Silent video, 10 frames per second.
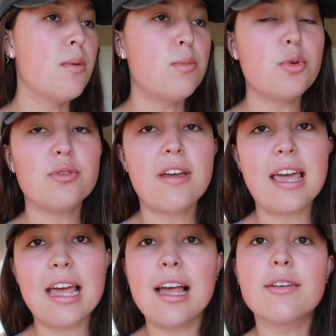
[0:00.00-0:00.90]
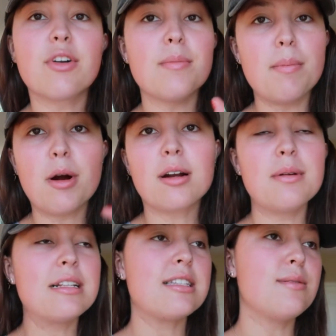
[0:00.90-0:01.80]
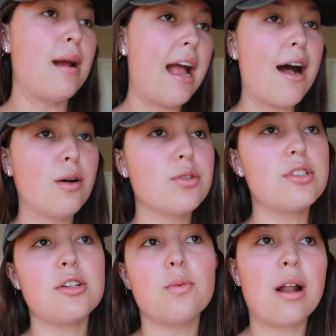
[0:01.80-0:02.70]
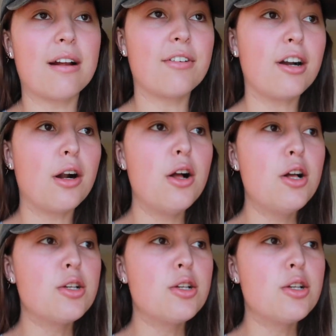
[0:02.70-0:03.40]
moving from apartments to my house to whatever,